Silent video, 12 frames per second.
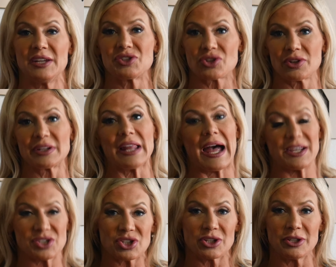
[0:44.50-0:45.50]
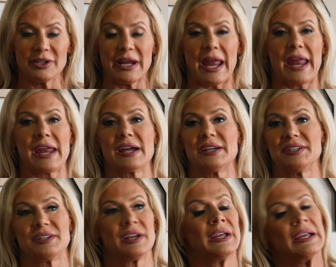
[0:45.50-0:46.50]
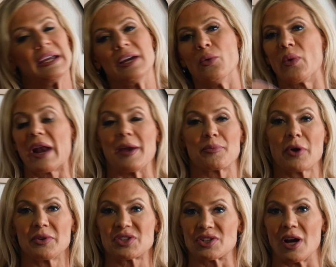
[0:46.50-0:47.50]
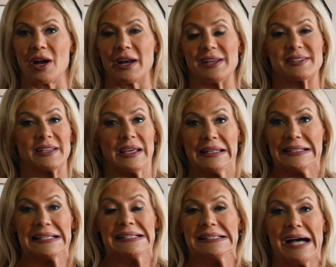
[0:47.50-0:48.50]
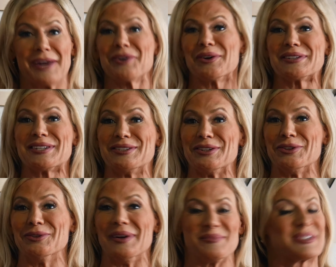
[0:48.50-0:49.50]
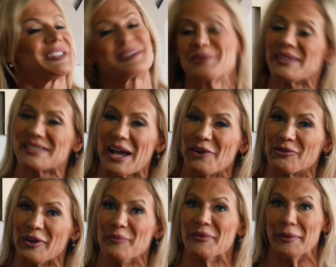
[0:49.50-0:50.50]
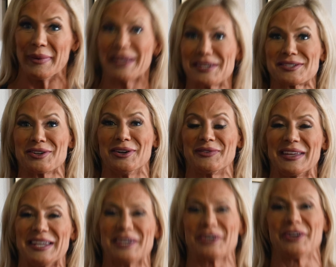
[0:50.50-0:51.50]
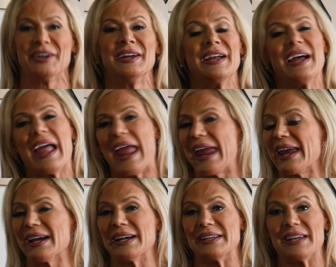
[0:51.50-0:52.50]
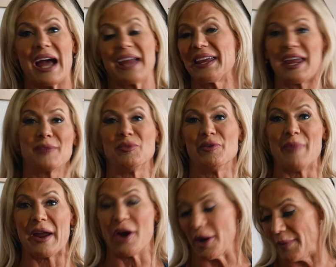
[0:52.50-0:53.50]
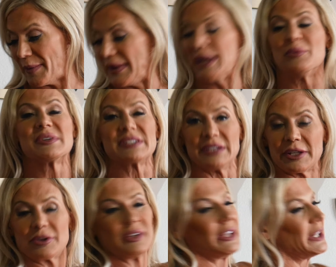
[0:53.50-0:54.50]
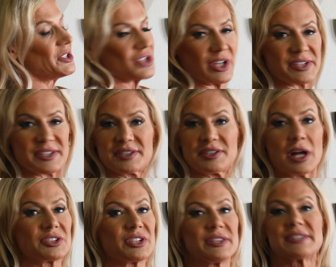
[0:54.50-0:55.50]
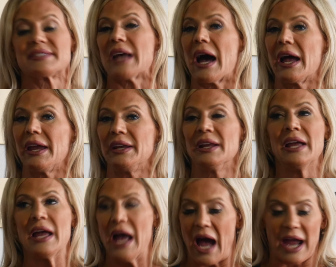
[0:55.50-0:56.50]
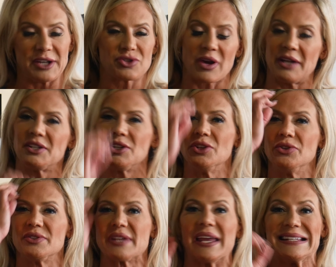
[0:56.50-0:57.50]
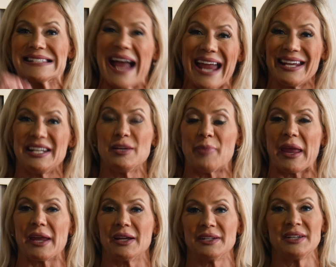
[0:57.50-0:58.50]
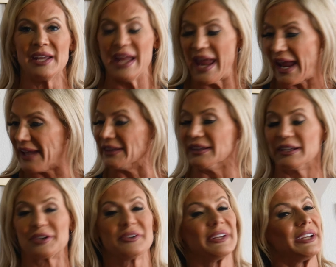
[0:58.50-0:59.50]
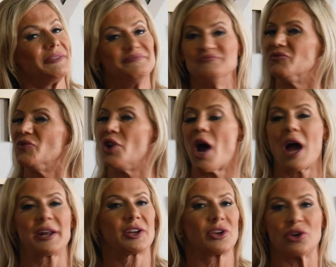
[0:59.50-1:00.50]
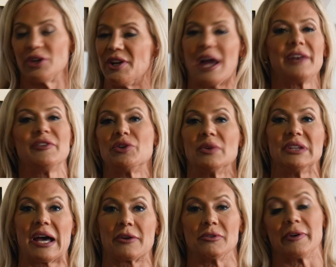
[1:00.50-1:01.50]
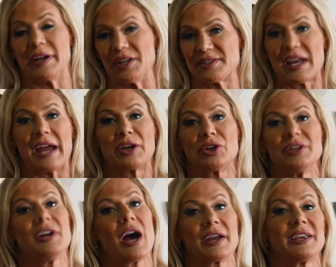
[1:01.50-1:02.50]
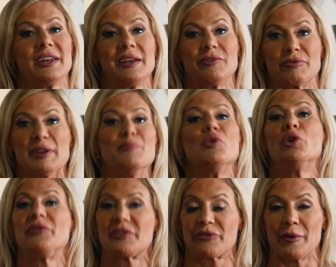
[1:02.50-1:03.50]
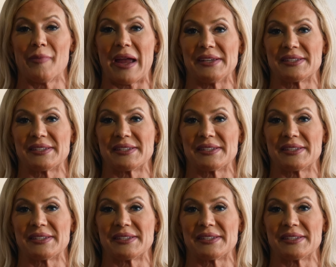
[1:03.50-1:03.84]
injured last year. And when I approached Dawn, I said, I don't know what to do. I'm six weeks out from the biggest show of the year, and I can't move my arm. I mean, it was literally just stuck to the side. I tried to use a tiny band and literally not could not even do a lateral raise. I could not get it removed from my